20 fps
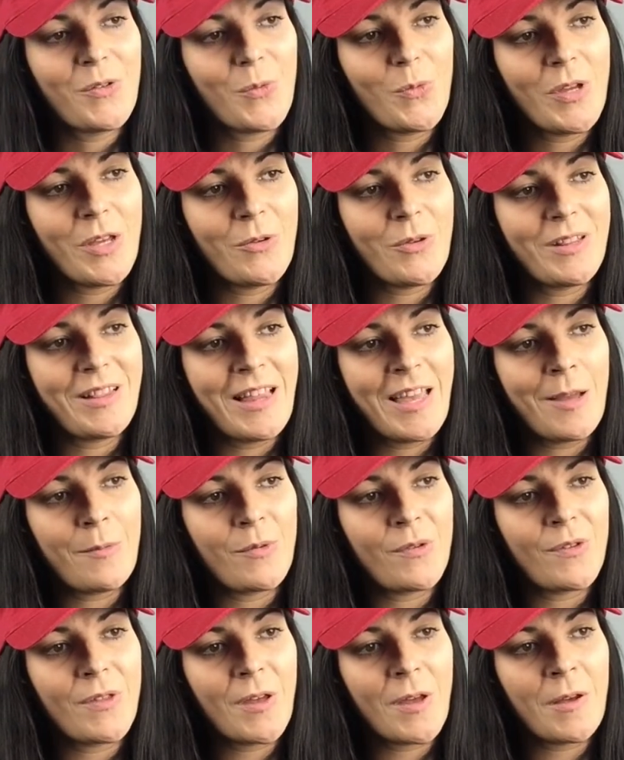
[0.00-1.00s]
we would
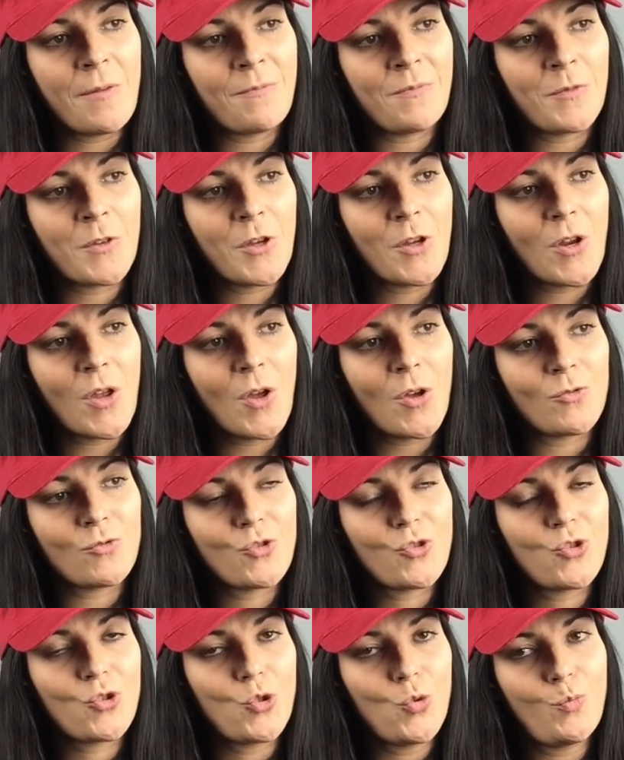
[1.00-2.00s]
label them,
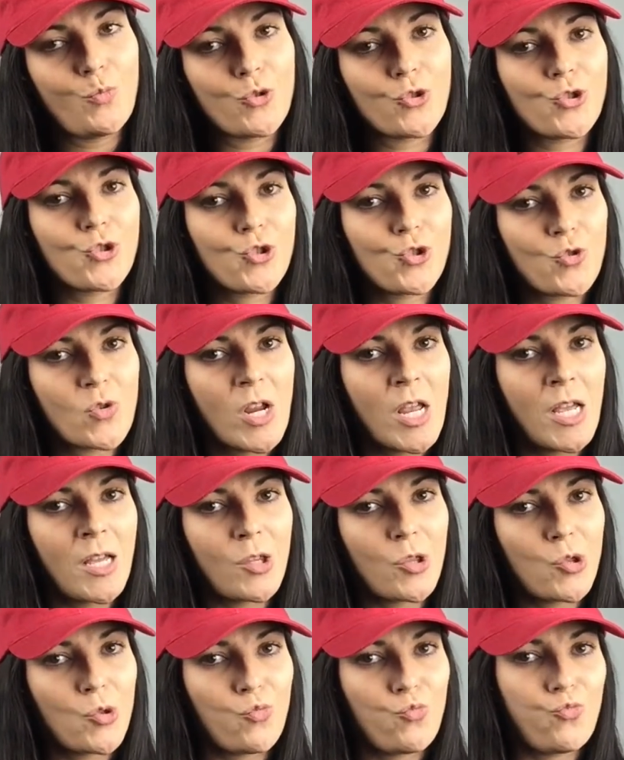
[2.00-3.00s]
super
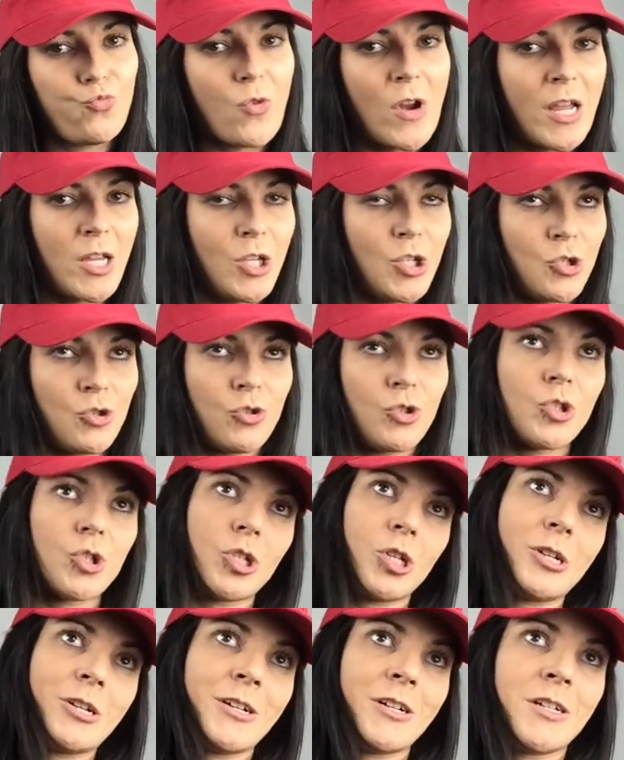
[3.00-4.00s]
strength,
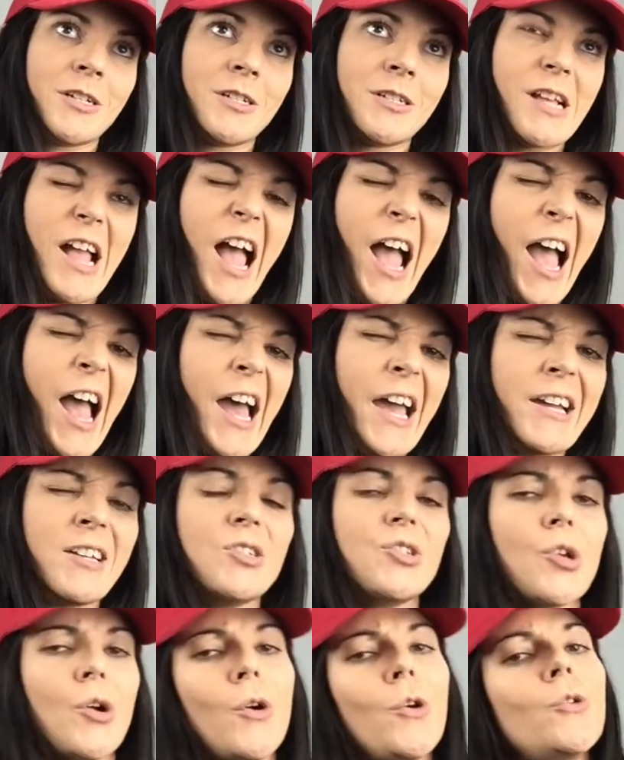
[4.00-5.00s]
regular, high
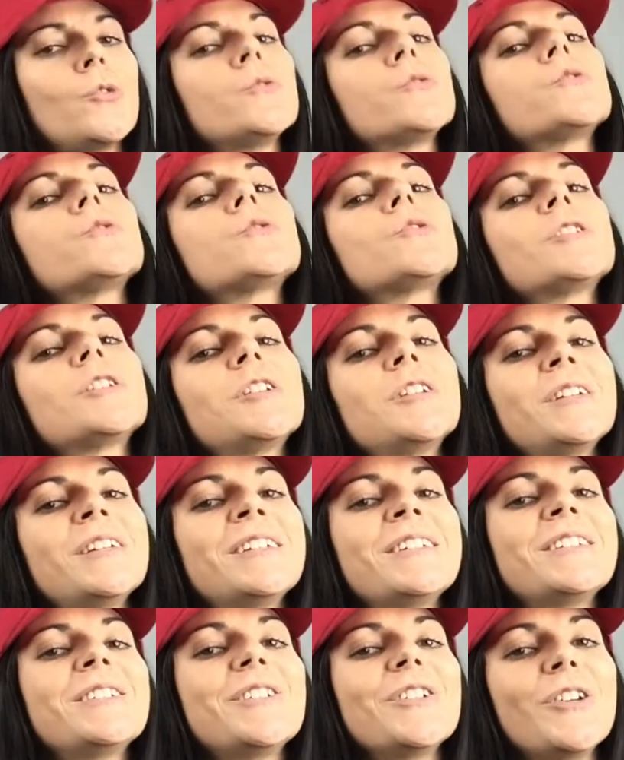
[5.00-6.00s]
dose,
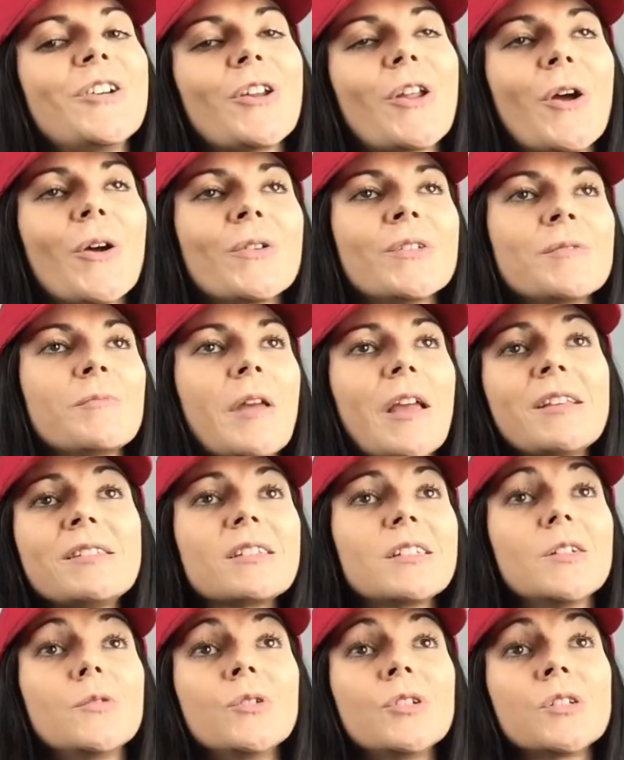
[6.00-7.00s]
and
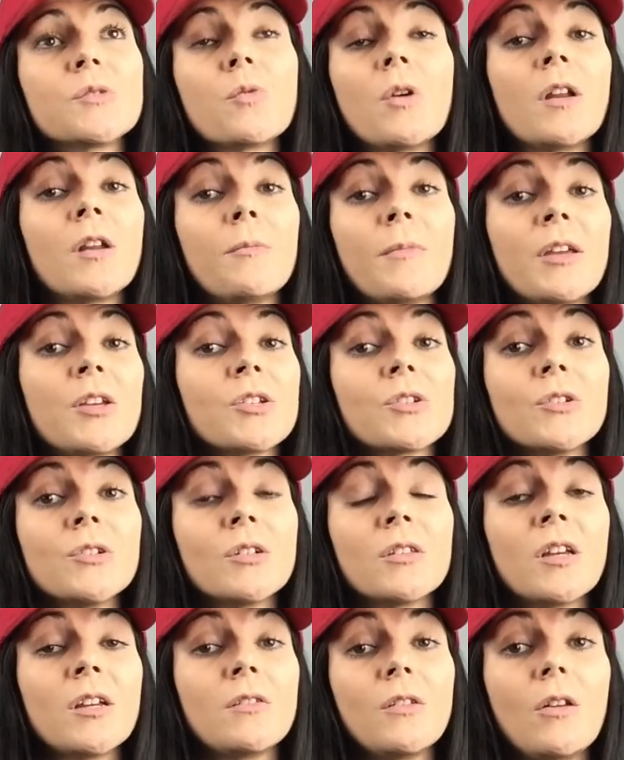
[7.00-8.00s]
basically we just wanted to make sure
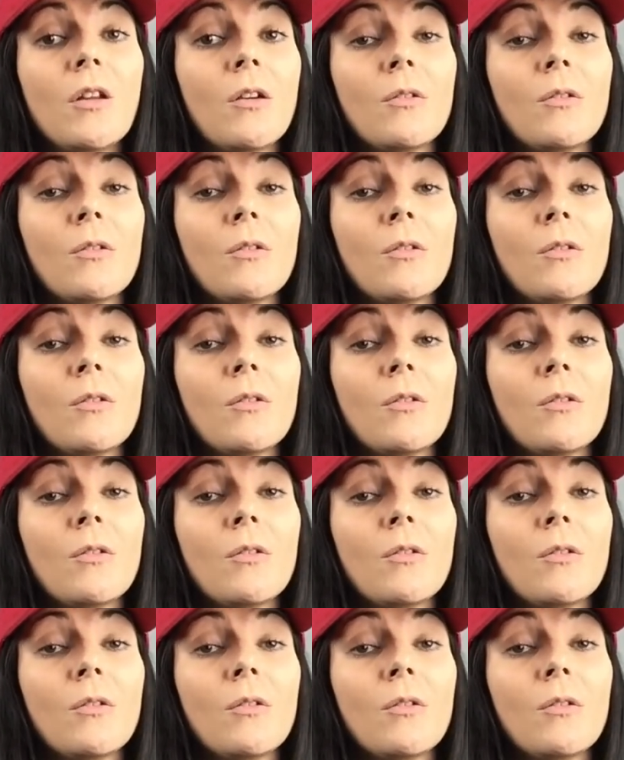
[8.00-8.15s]
that,